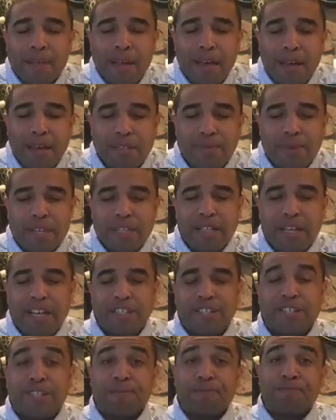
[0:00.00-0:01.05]

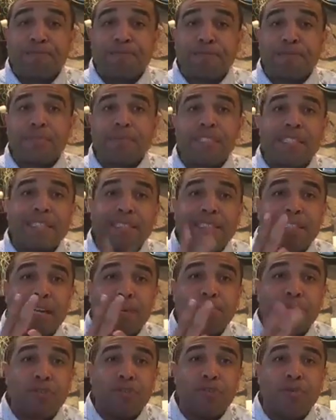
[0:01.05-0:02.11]
expectations.
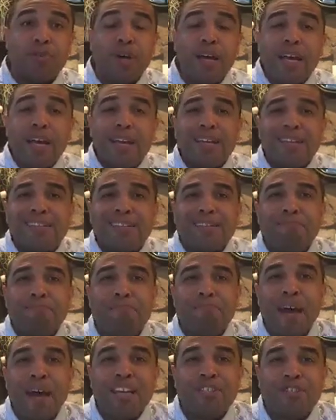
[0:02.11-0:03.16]
Step 2 is to
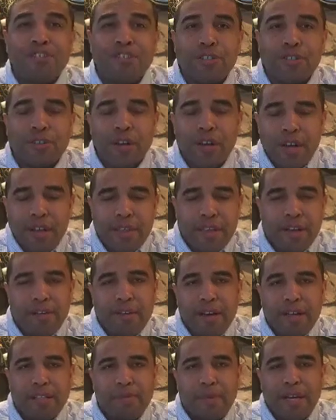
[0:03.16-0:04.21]
measure their
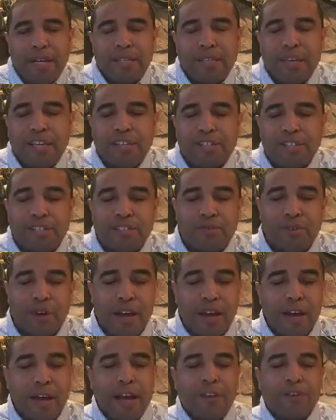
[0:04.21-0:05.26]
expectations,
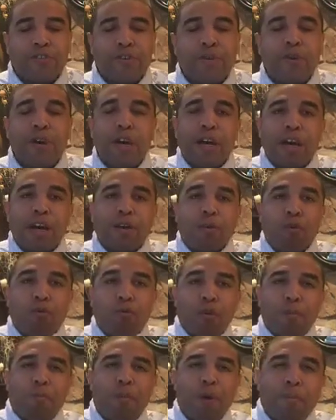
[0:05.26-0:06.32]
right? So
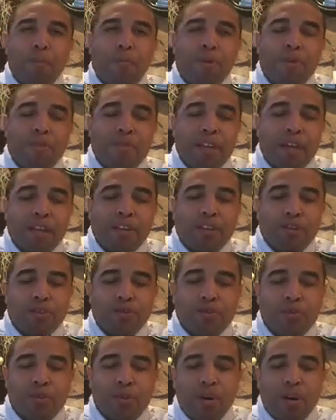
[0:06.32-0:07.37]
remember that
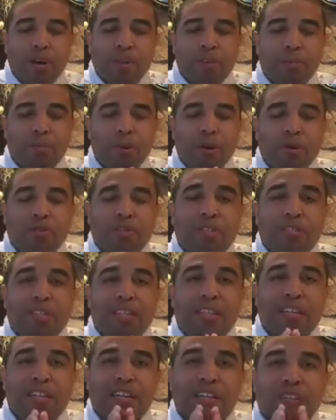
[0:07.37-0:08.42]
you are the person that